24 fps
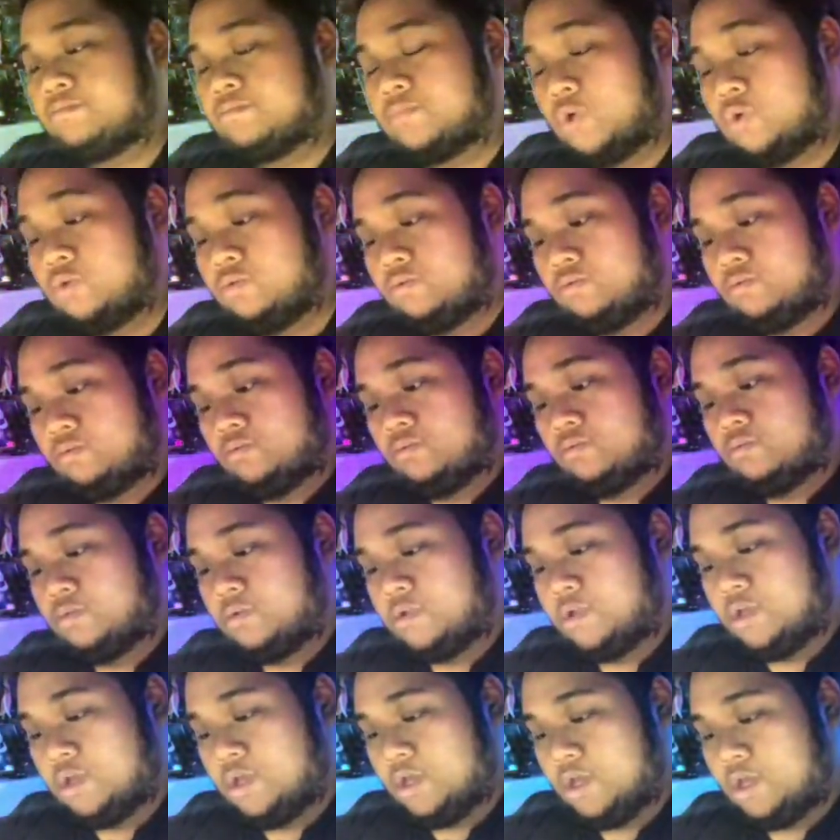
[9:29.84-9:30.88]
Oh,
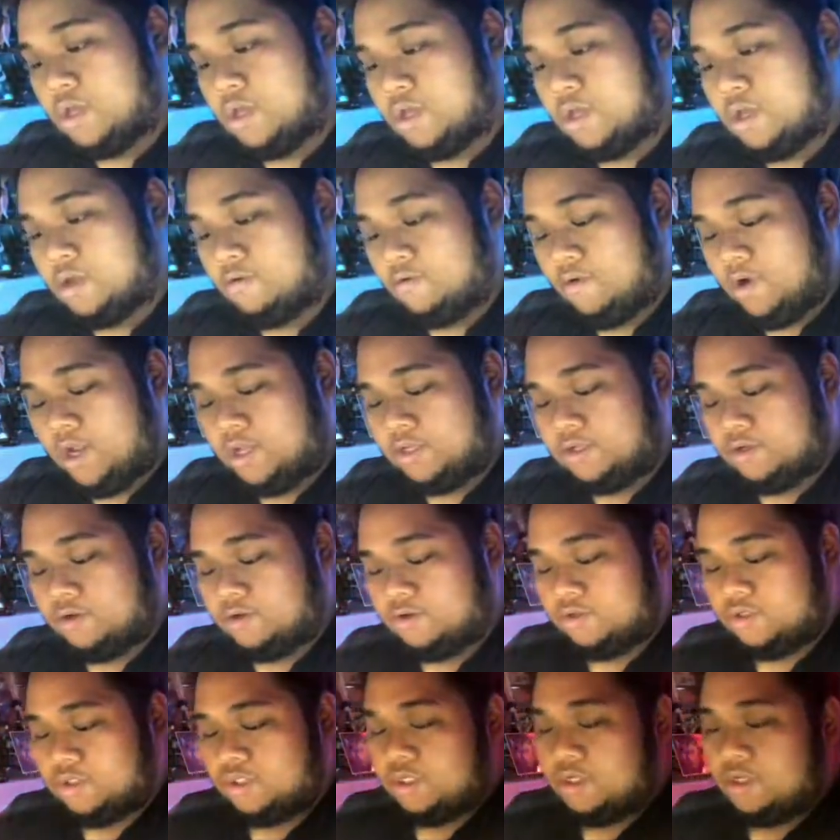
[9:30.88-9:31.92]
we got grass
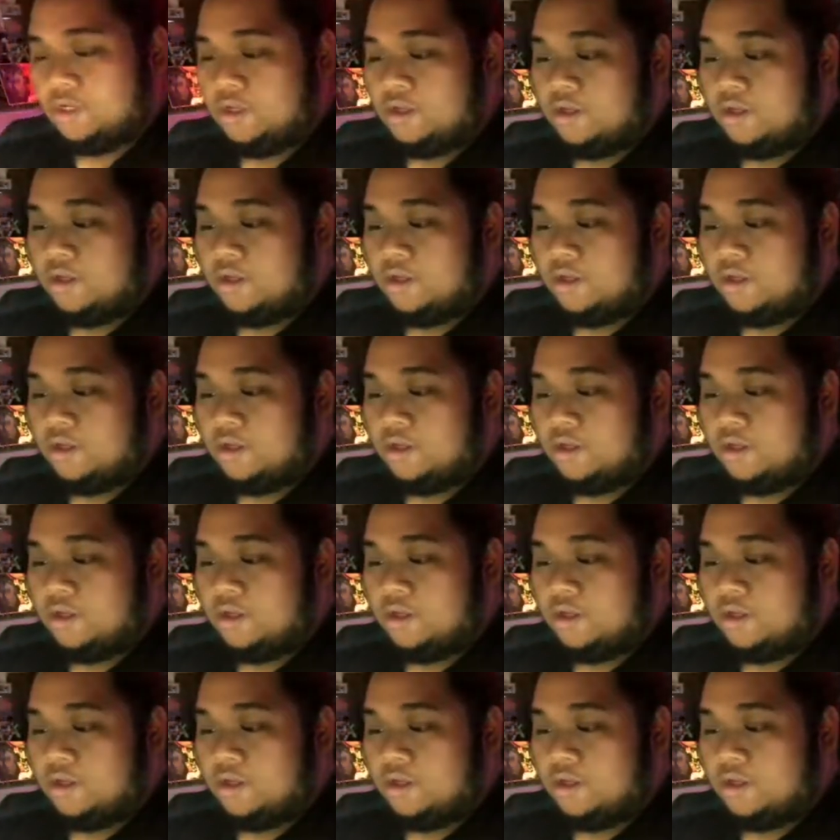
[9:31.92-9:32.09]
energy.